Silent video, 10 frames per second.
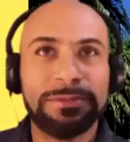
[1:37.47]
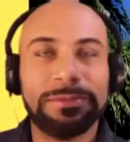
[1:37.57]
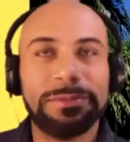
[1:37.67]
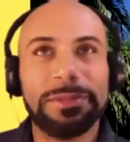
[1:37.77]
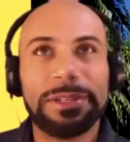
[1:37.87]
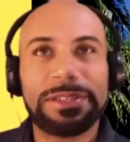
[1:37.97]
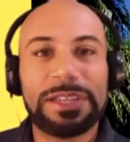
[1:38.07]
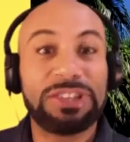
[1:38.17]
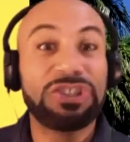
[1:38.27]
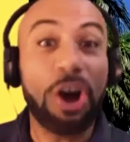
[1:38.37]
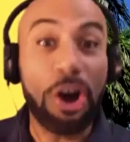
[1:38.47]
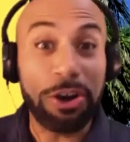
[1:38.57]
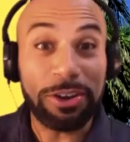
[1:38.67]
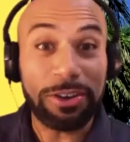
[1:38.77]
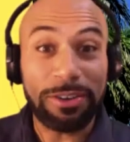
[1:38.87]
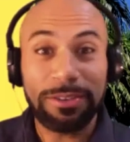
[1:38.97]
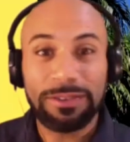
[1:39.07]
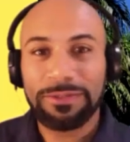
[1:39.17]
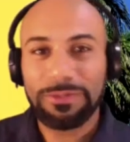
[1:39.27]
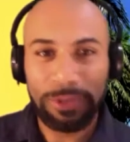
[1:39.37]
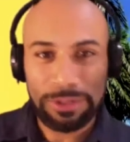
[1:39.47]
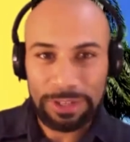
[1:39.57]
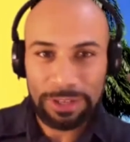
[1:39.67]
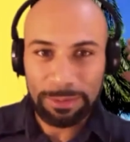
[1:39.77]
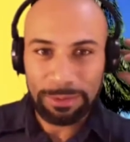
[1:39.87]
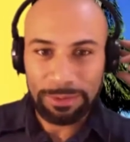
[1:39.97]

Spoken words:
let's say talk, for example?